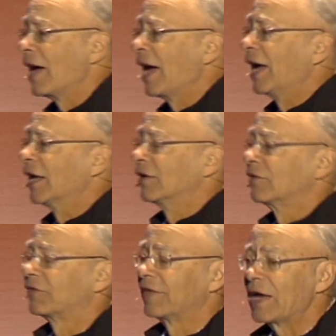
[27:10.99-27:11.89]

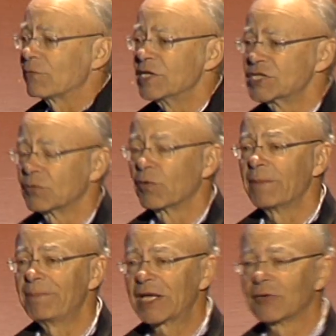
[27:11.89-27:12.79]
And for that reason,
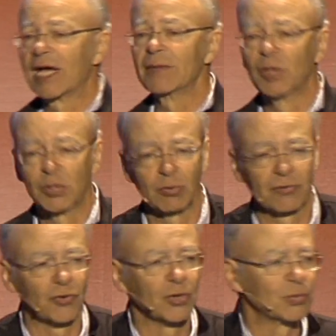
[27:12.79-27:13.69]
we're better able to
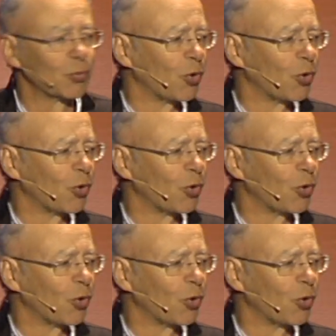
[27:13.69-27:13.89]
avoid